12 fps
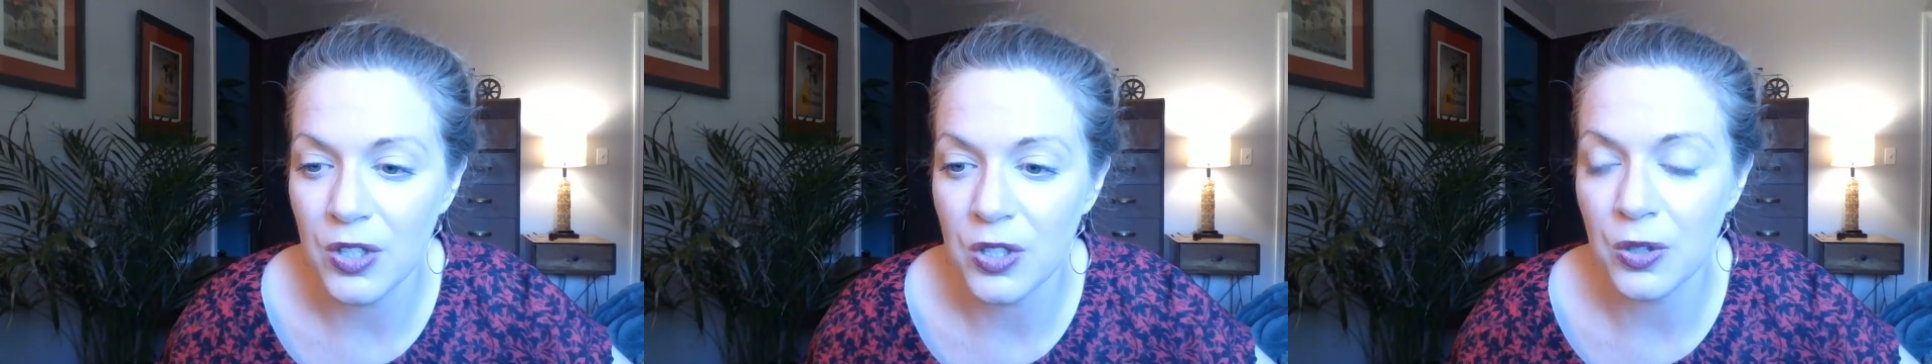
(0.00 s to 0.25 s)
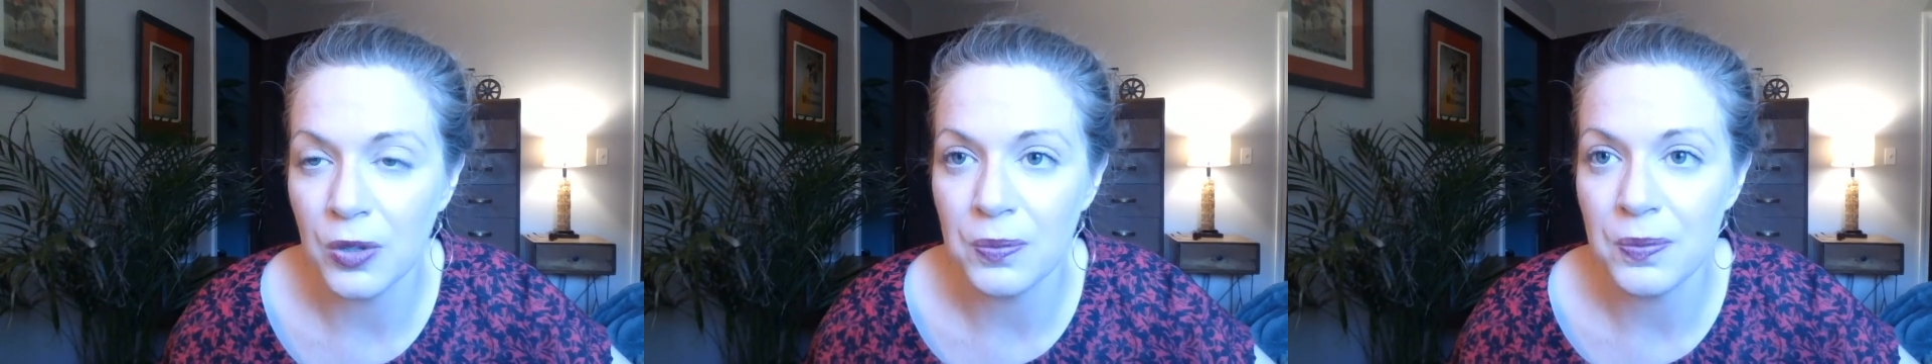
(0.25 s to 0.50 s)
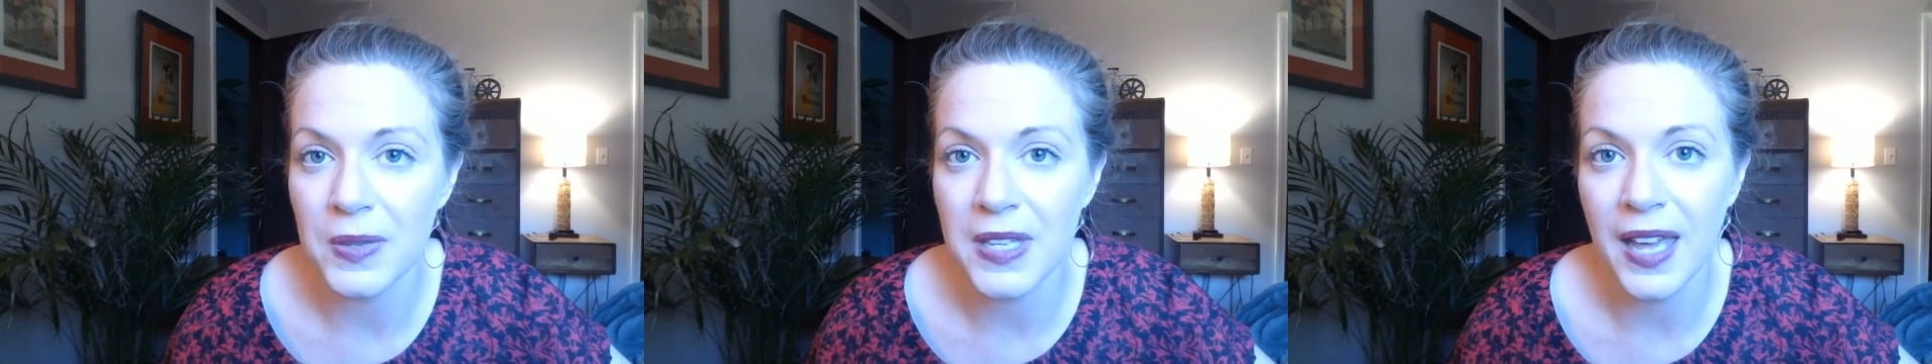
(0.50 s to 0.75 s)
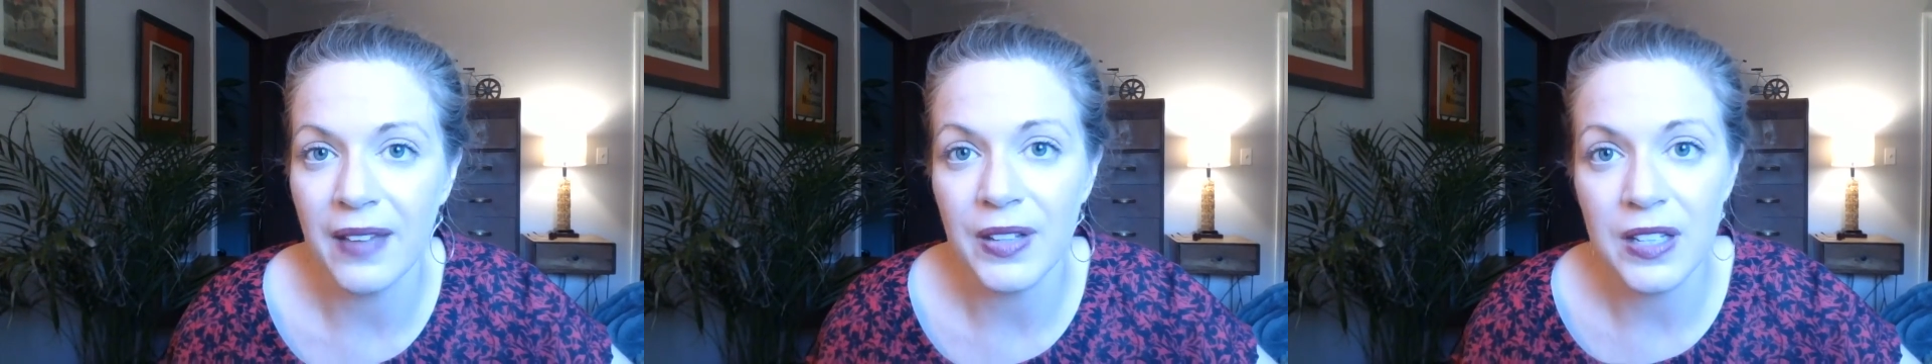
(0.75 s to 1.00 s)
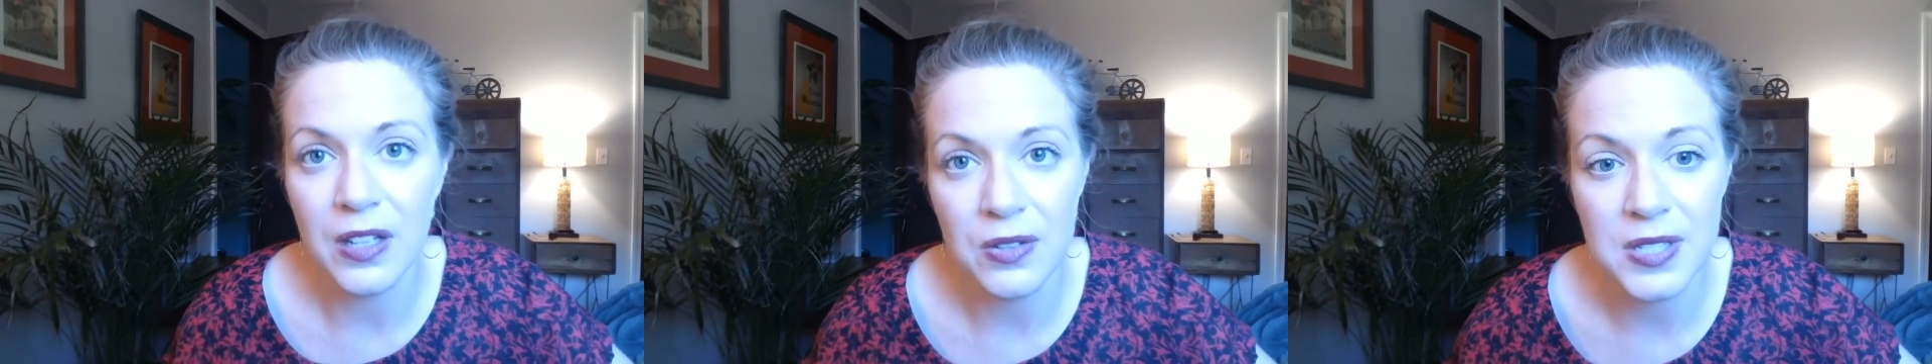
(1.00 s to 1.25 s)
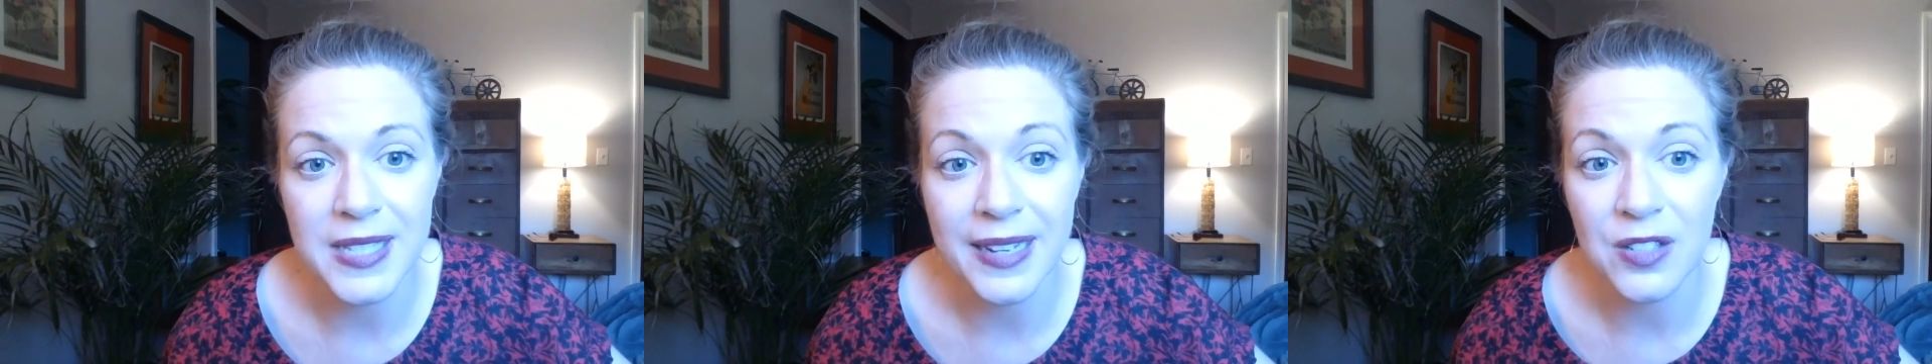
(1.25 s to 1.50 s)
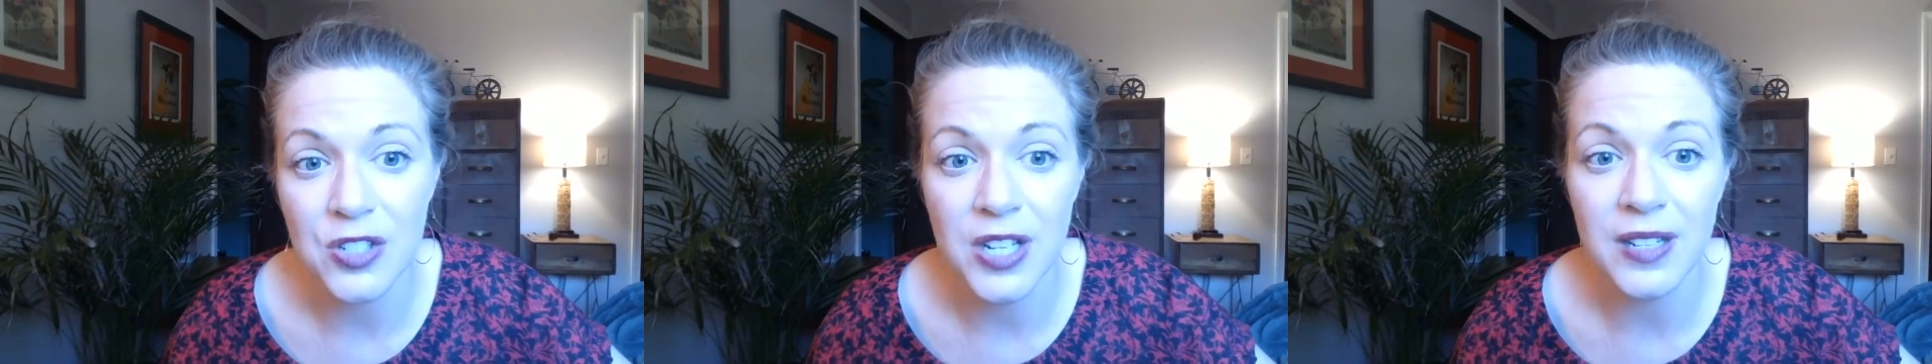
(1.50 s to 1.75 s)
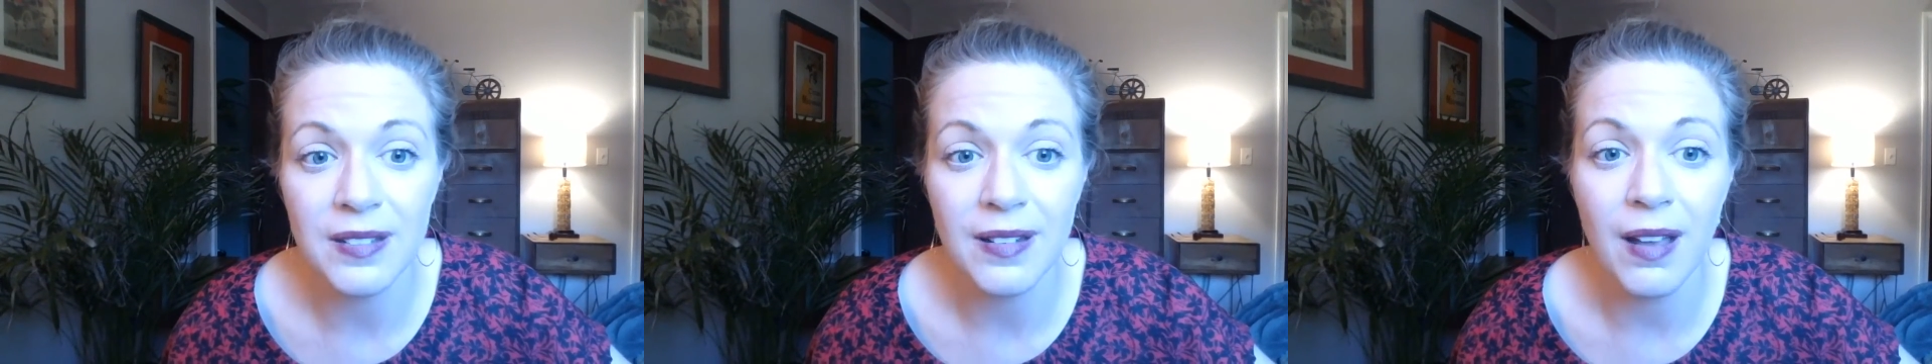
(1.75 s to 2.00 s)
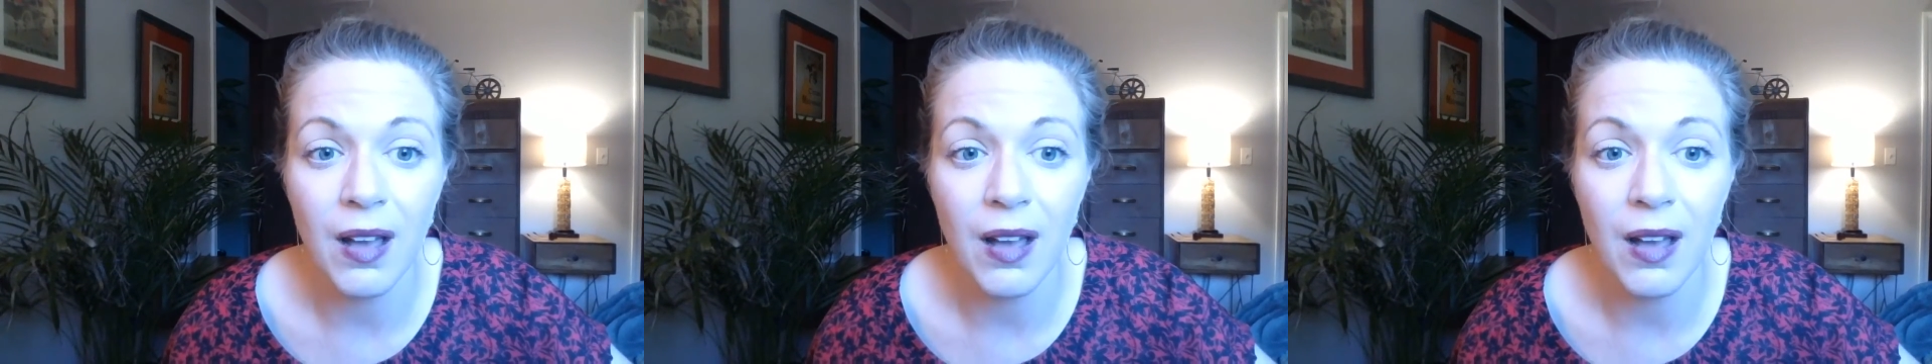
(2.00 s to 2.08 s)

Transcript: you'll be having another section